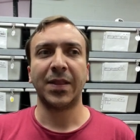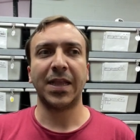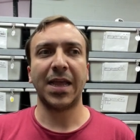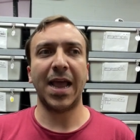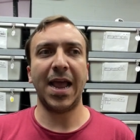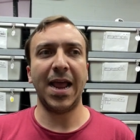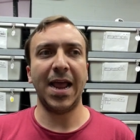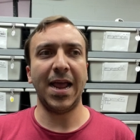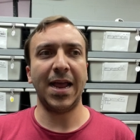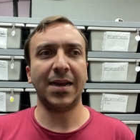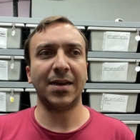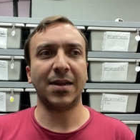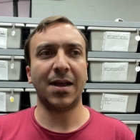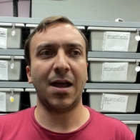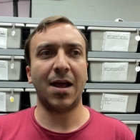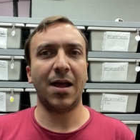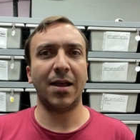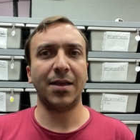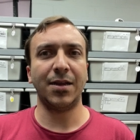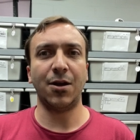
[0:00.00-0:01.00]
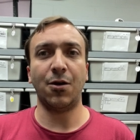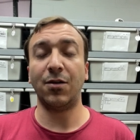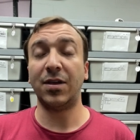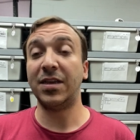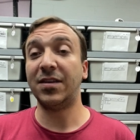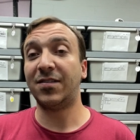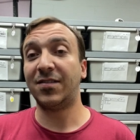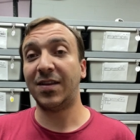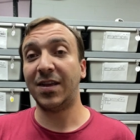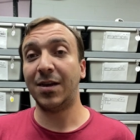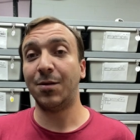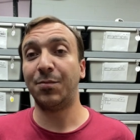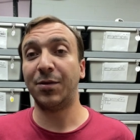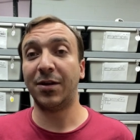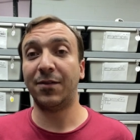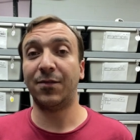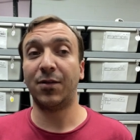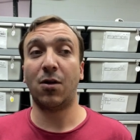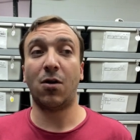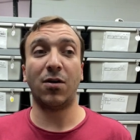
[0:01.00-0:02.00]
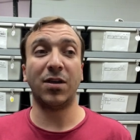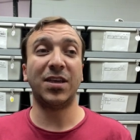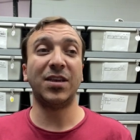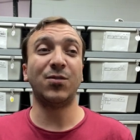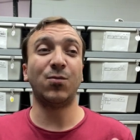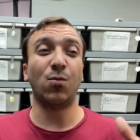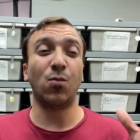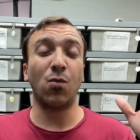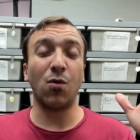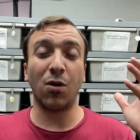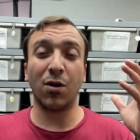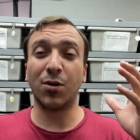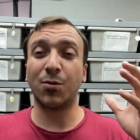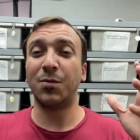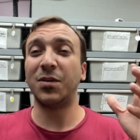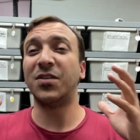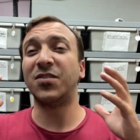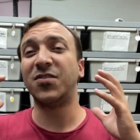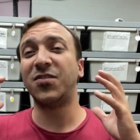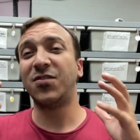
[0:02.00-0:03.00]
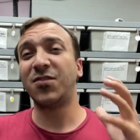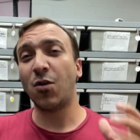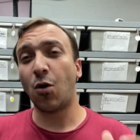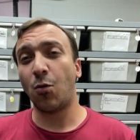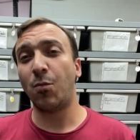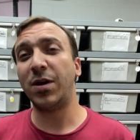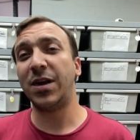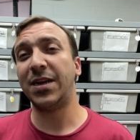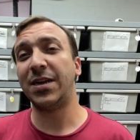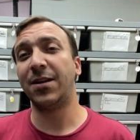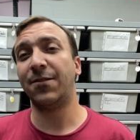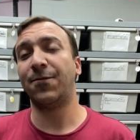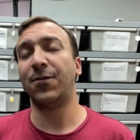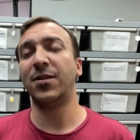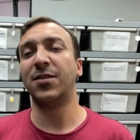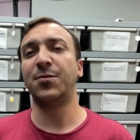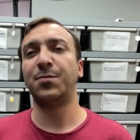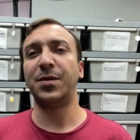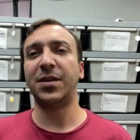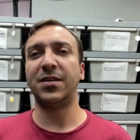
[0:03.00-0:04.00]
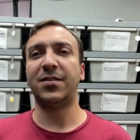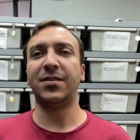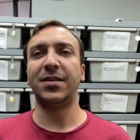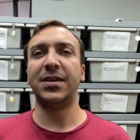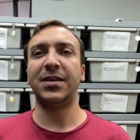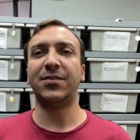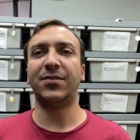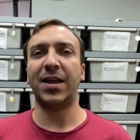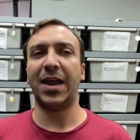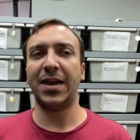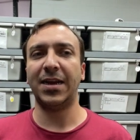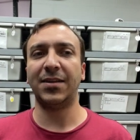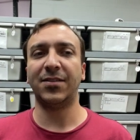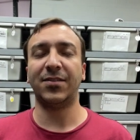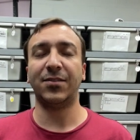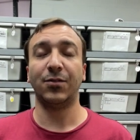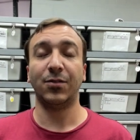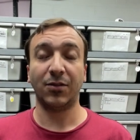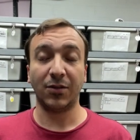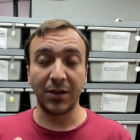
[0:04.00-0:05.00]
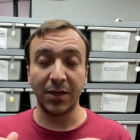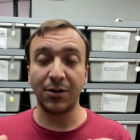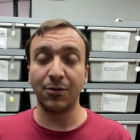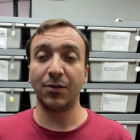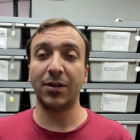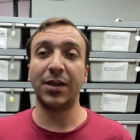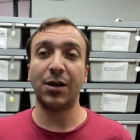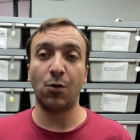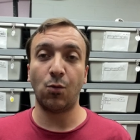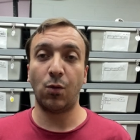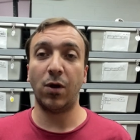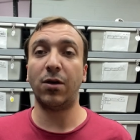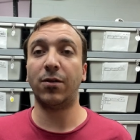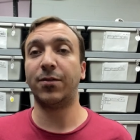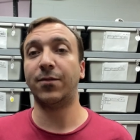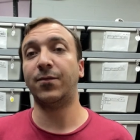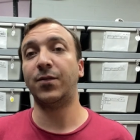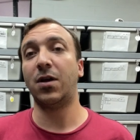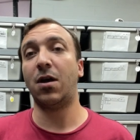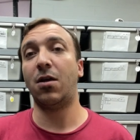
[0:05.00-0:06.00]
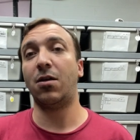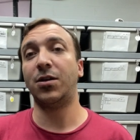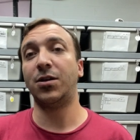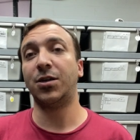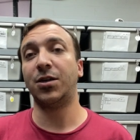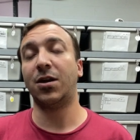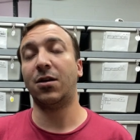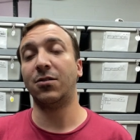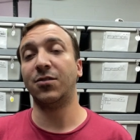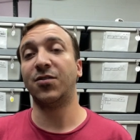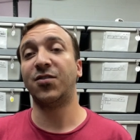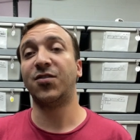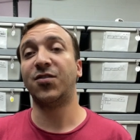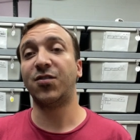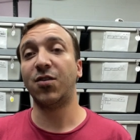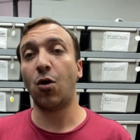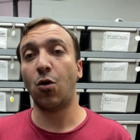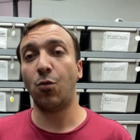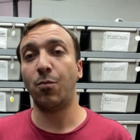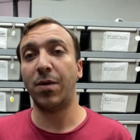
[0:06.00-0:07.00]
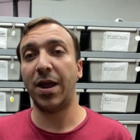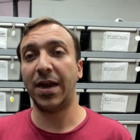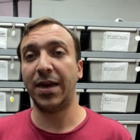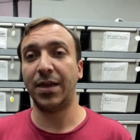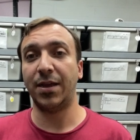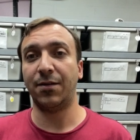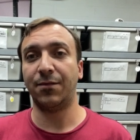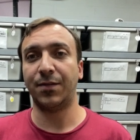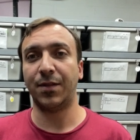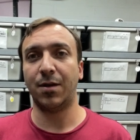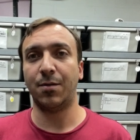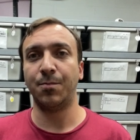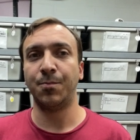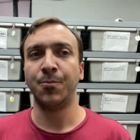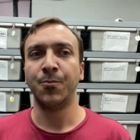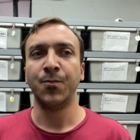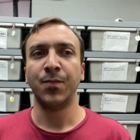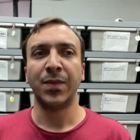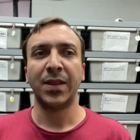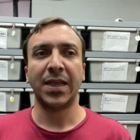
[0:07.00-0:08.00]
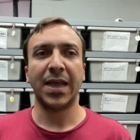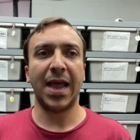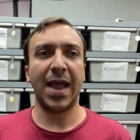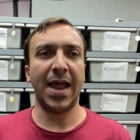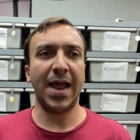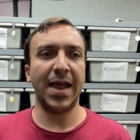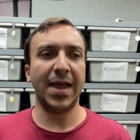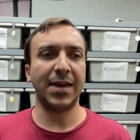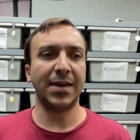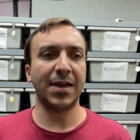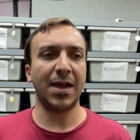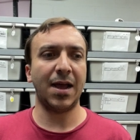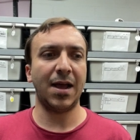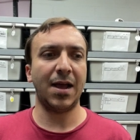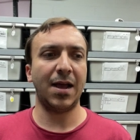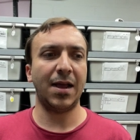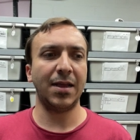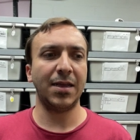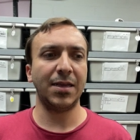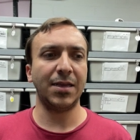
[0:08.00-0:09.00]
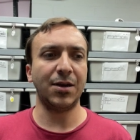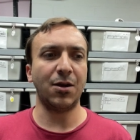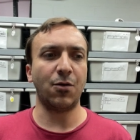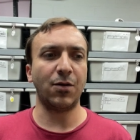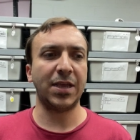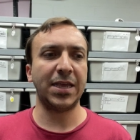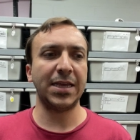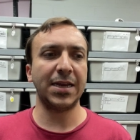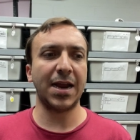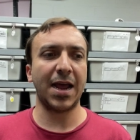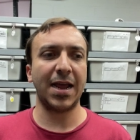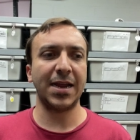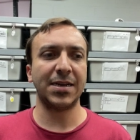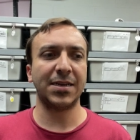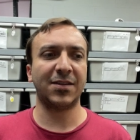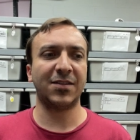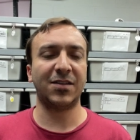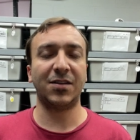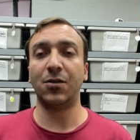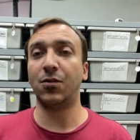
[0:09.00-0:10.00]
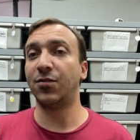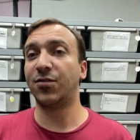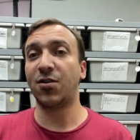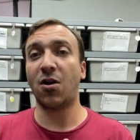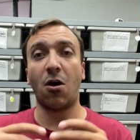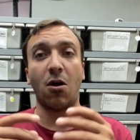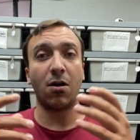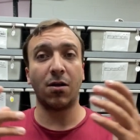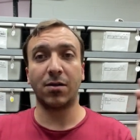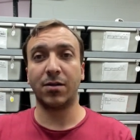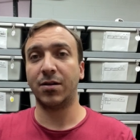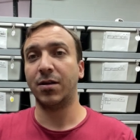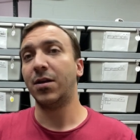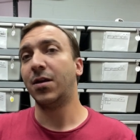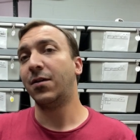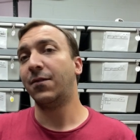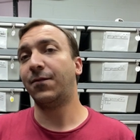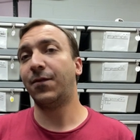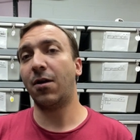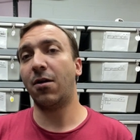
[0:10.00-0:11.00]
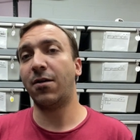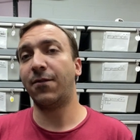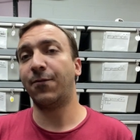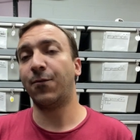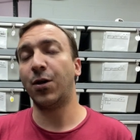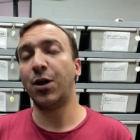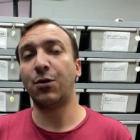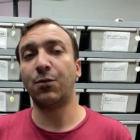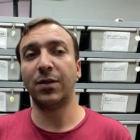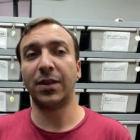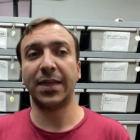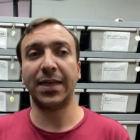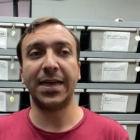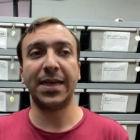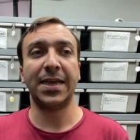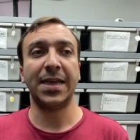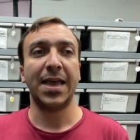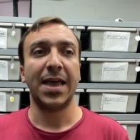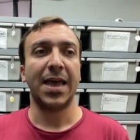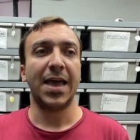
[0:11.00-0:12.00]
And, uh, you know, he's seen a bit of it all. He's worked with so many different species and is literally a wealth of knowledge on so many of them. And, uh, you know, he and I still talk very frequently.